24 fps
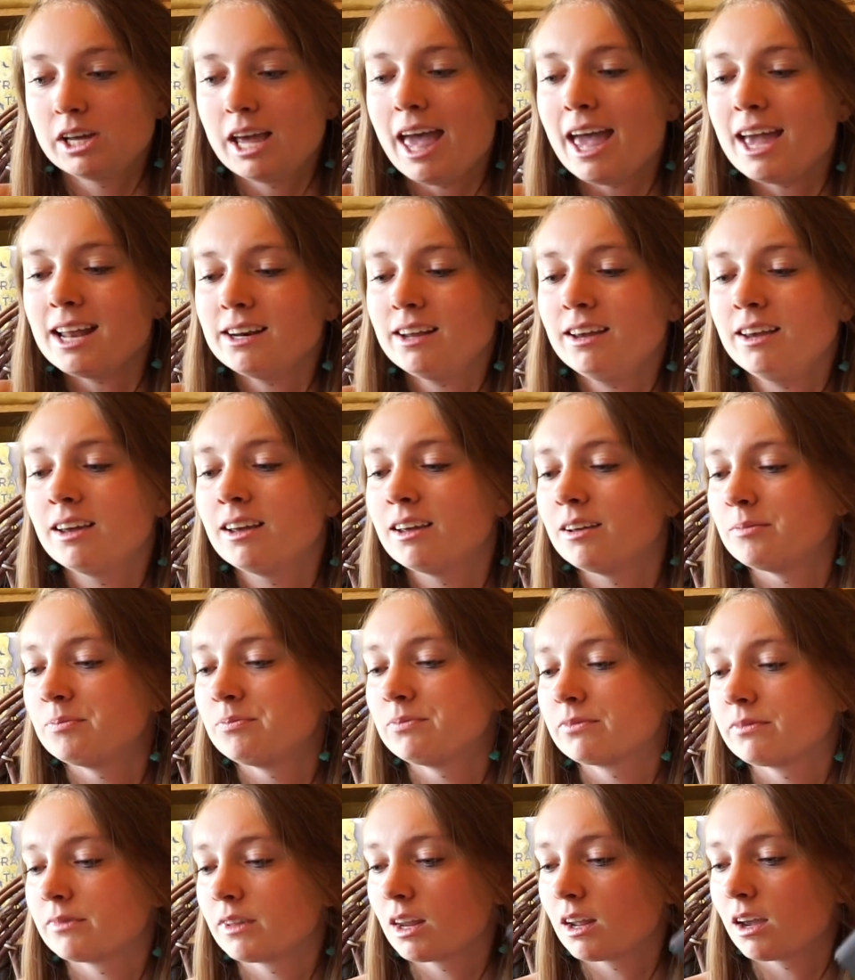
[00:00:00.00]
And
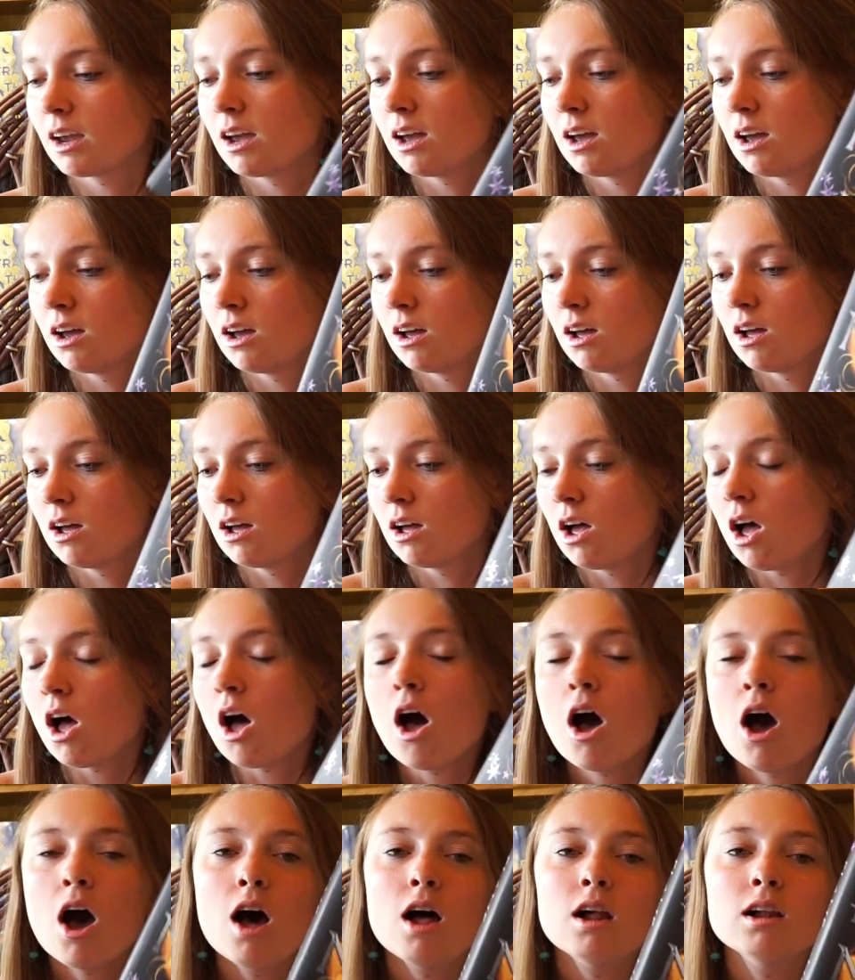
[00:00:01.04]

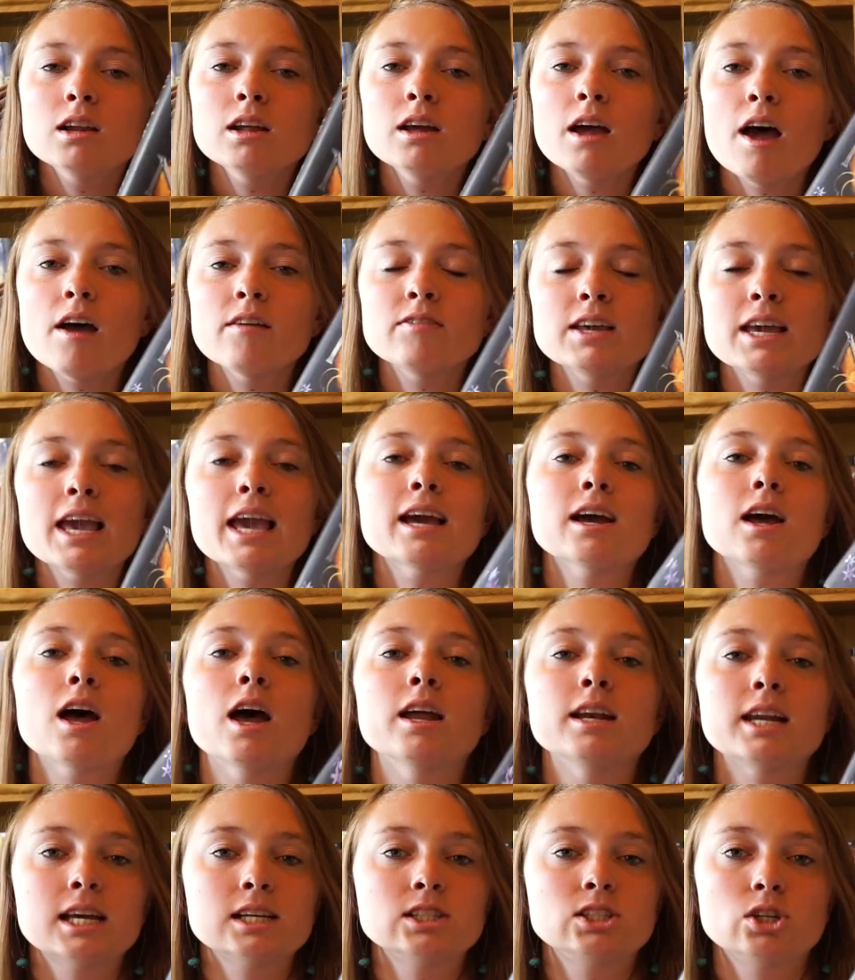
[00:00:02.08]
all of the
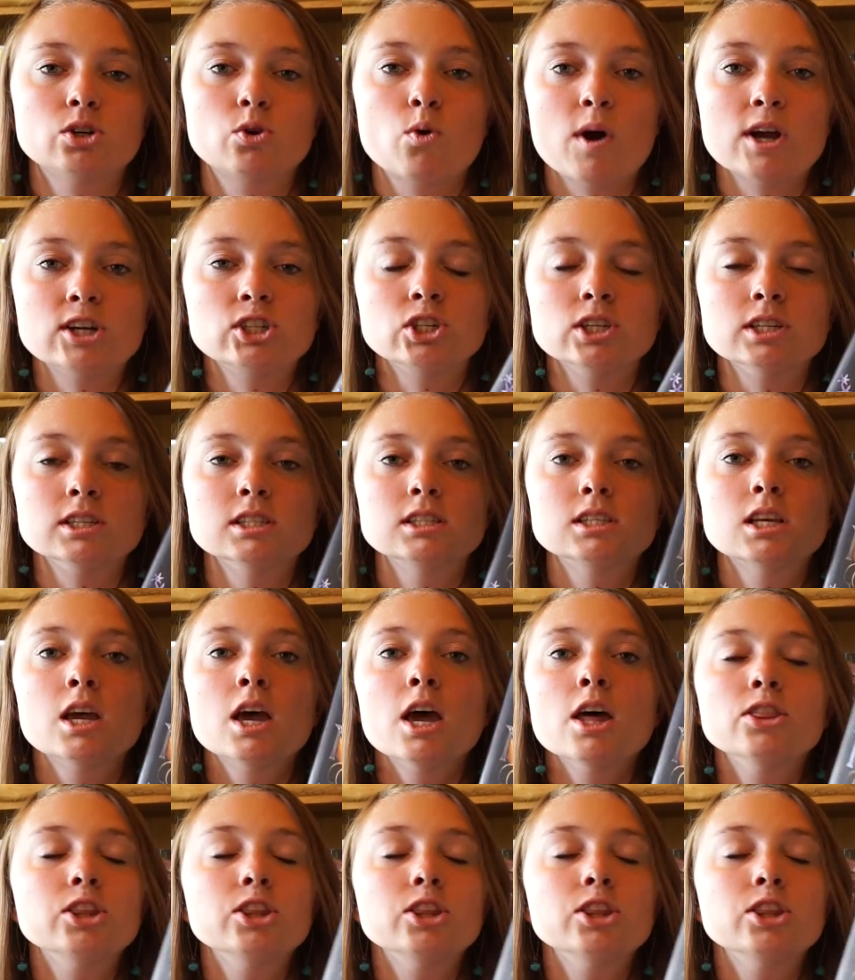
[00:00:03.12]
unanswered questions.